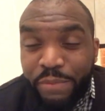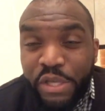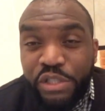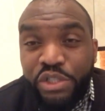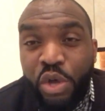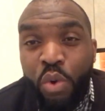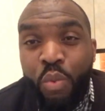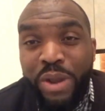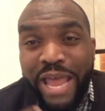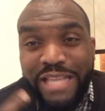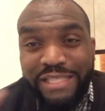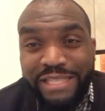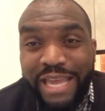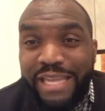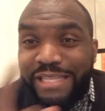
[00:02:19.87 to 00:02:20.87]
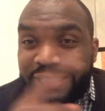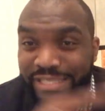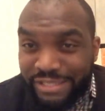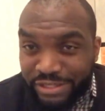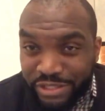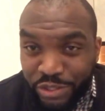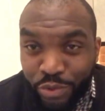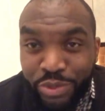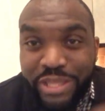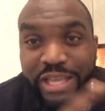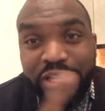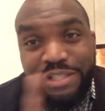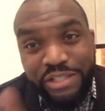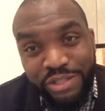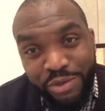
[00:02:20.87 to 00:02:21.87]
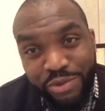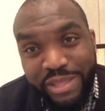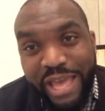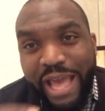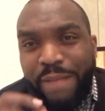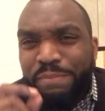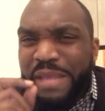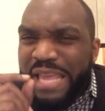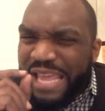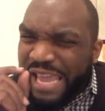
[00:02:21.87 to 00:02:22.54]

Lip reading: So when I say do this, do that,